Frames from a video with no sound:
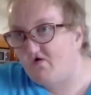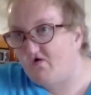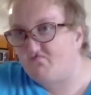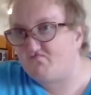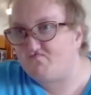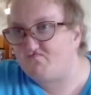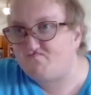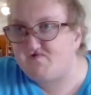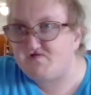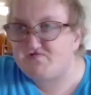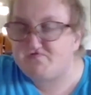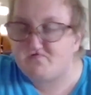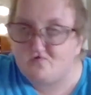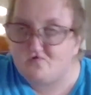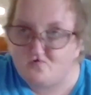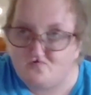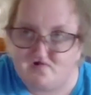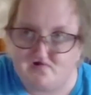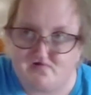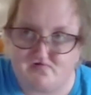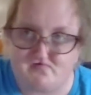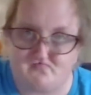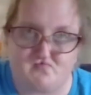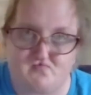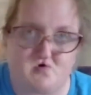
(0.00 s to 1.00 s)
physical
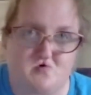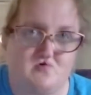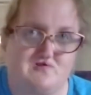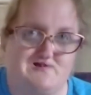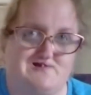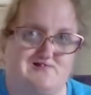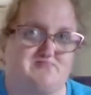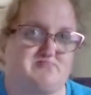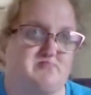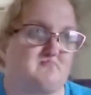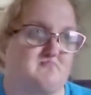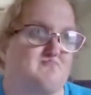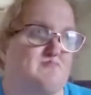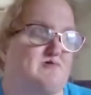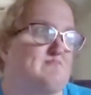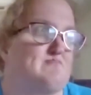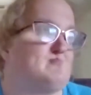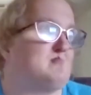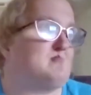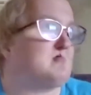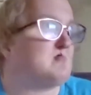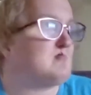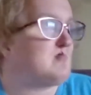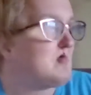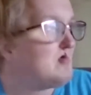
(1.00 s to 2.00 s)
disabilities, some
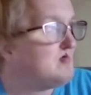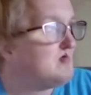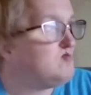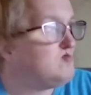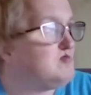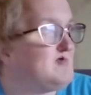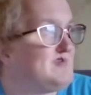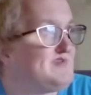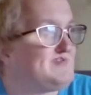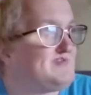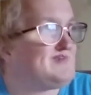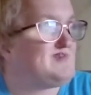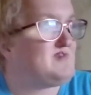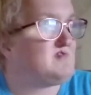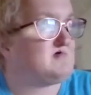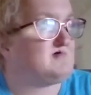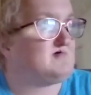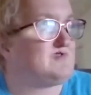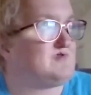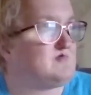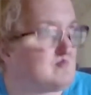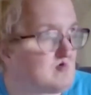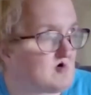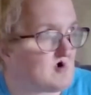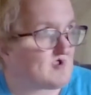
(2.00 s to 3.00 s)
people are only
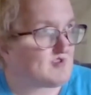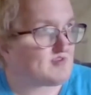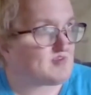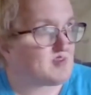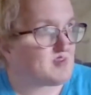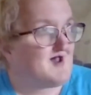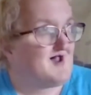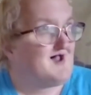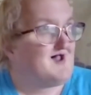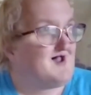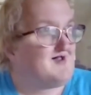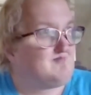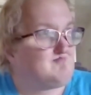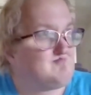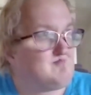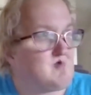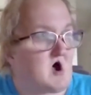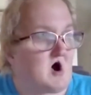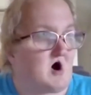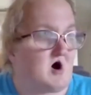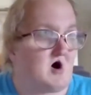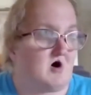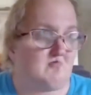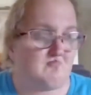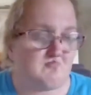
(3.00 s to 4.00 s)
dealing
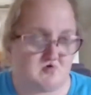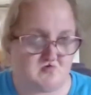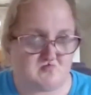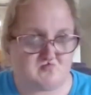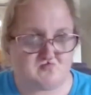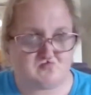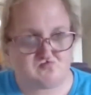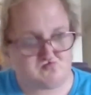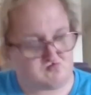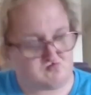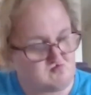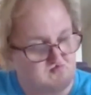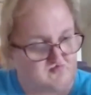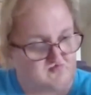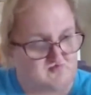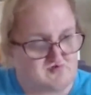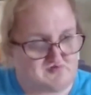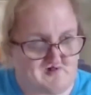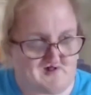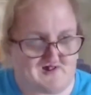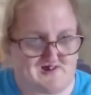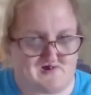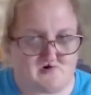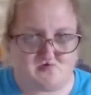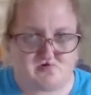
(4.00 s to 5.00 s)
with
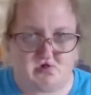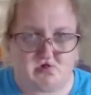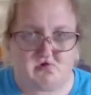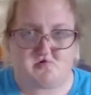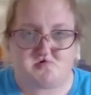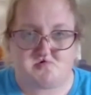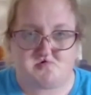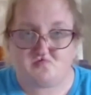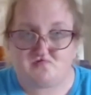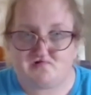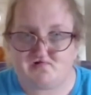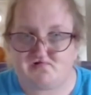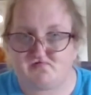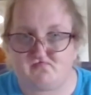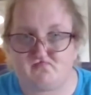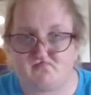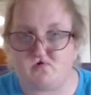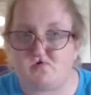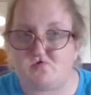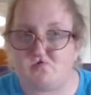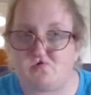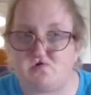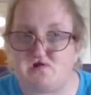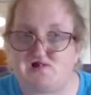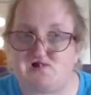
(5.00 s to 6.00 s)
psychosocial
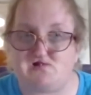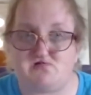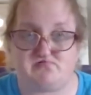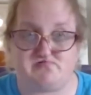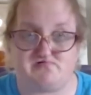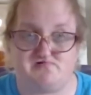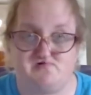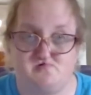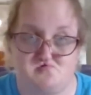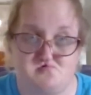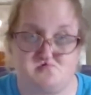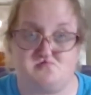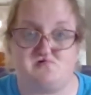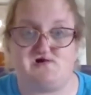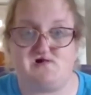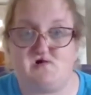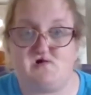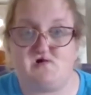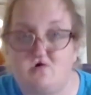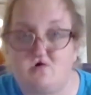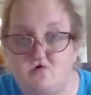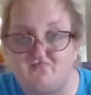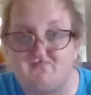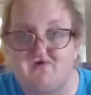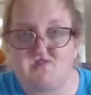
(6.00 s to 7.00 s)
disabilities, usually
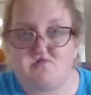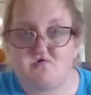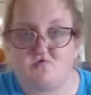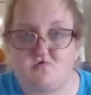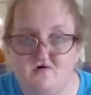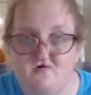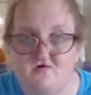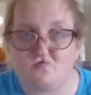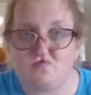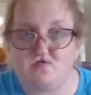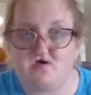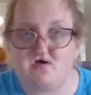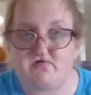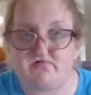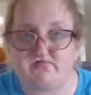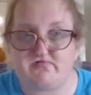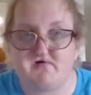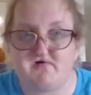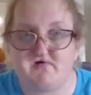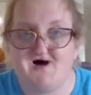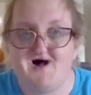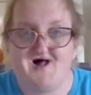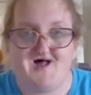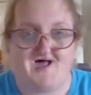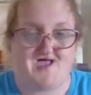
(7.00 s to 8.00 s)
called mental illness,
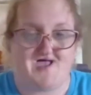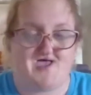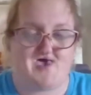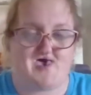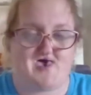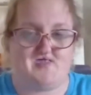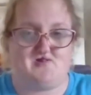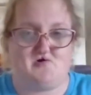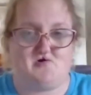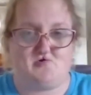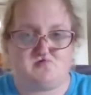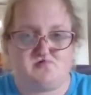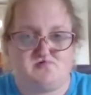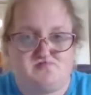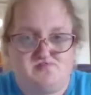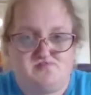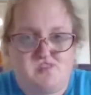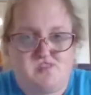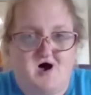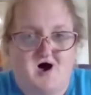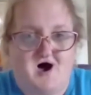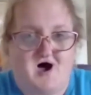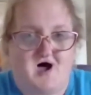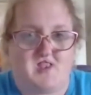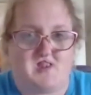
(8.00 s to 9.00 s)
and there's
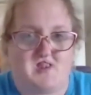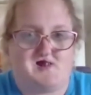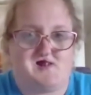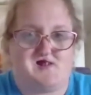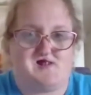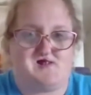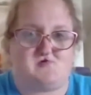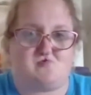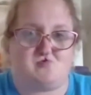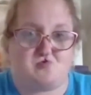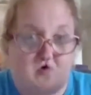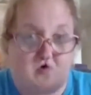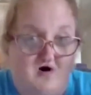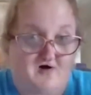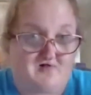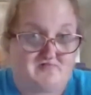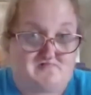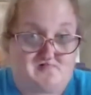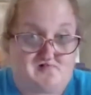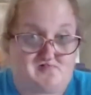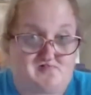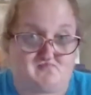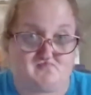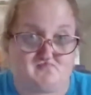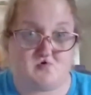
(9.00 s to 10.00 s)
not a
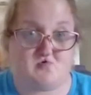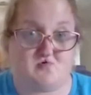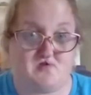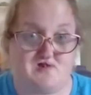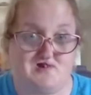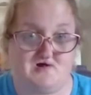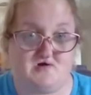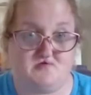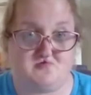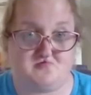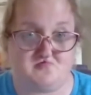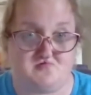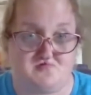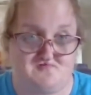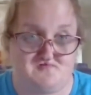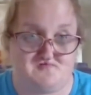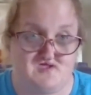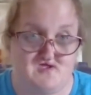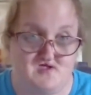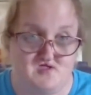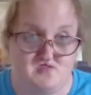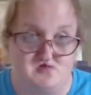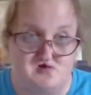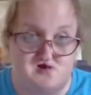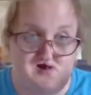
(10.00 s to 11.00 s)
cross-disability
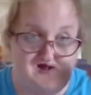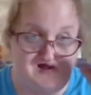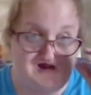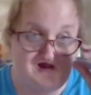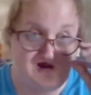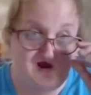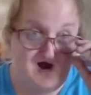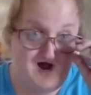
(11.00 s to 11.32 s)
understanding,